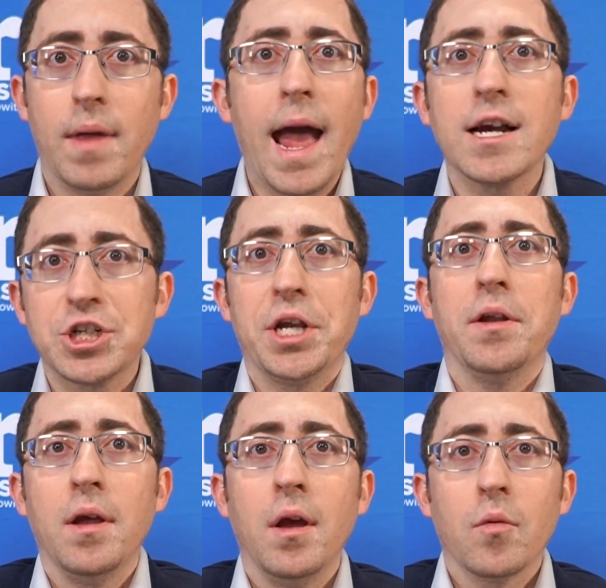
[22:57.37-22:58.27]

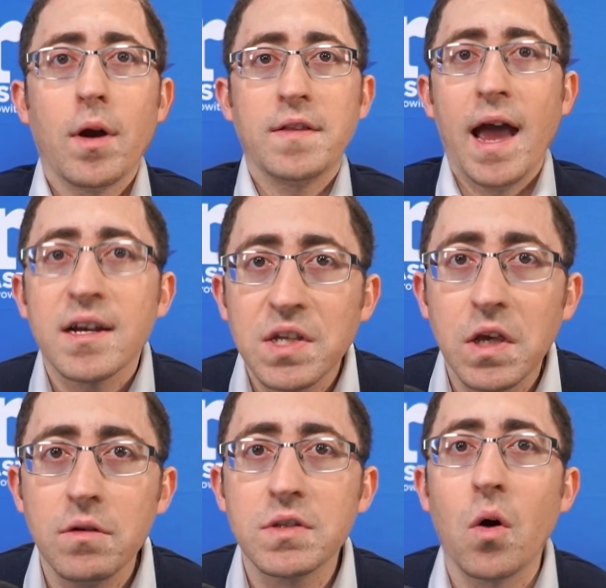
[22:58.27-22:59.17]
action, right, to
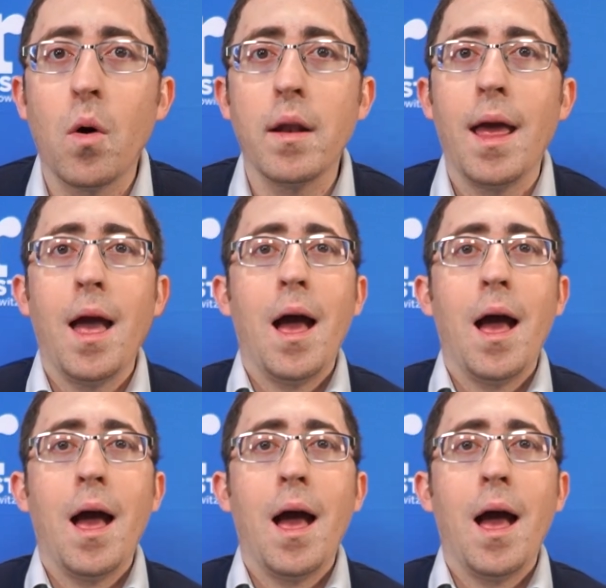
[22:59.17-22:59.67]
execute, so on.